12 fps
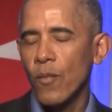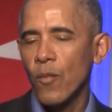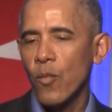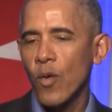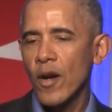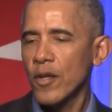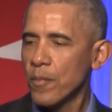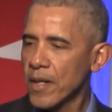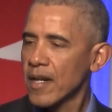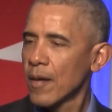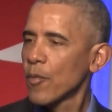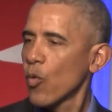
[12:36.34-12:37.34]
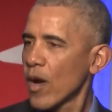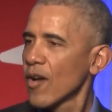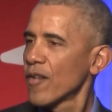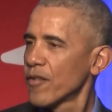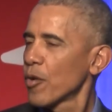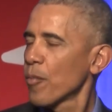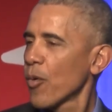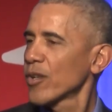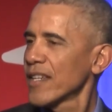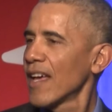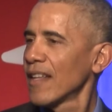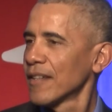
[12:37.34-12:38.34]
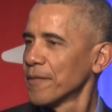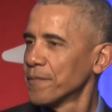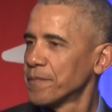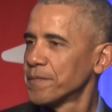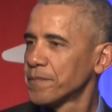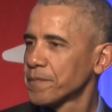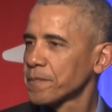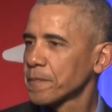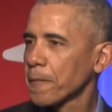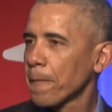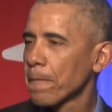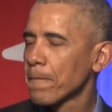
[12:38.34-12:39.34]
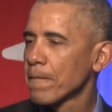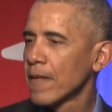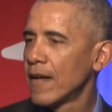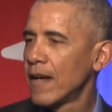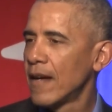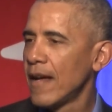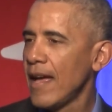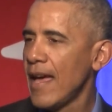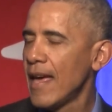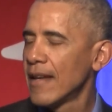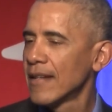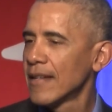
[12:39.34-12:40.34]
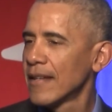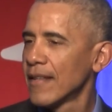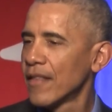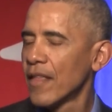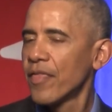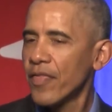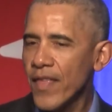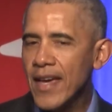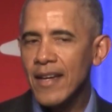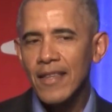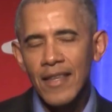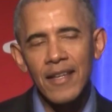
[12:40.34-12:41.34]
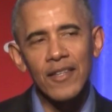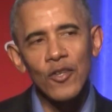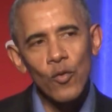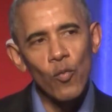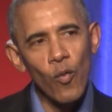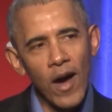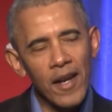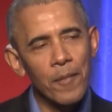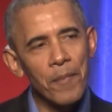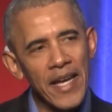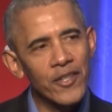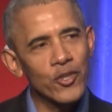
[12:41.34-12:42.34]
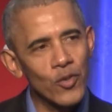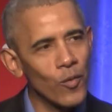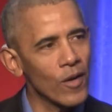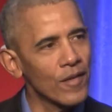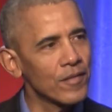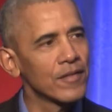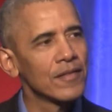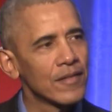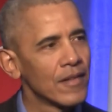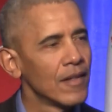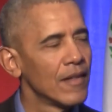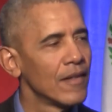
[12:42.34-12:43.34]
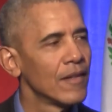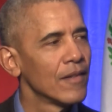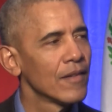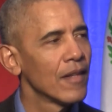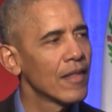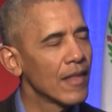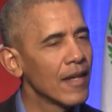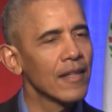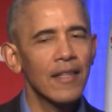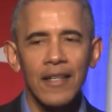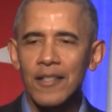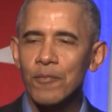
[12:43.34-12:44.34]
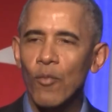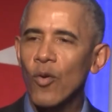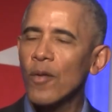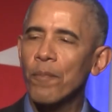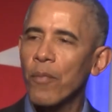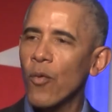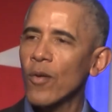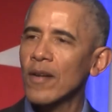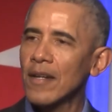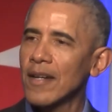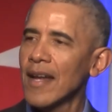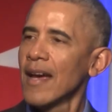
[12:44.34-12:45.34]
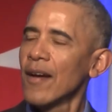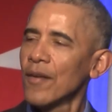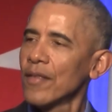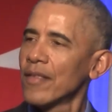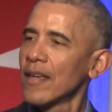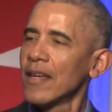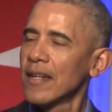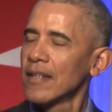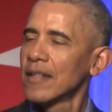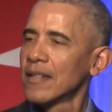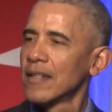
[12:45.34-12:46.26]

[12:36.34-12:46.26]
where you become aware of your mortality. And the thing that you want to make sure of, the thing that is more important now than